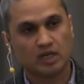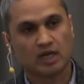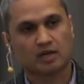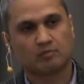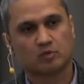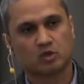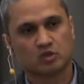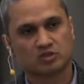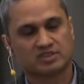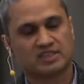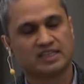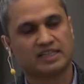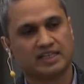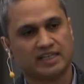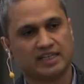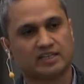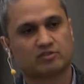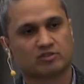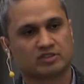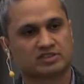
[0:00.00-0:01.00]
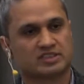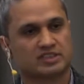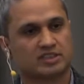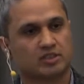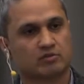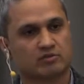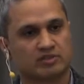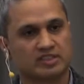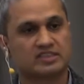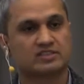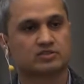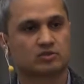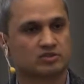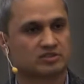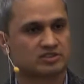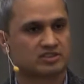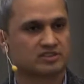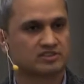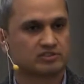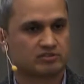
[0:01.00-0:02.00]
are mostly interested in
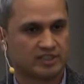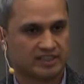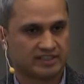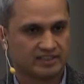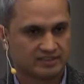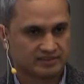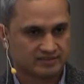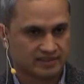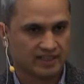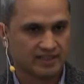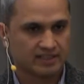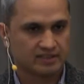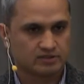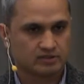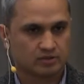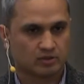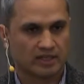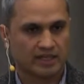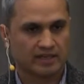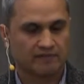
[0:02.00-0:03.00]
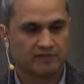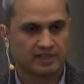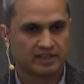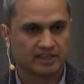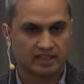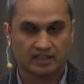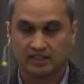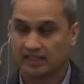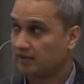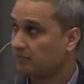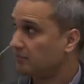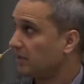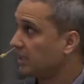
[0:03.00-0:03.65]
resource-constrained sites. So everything I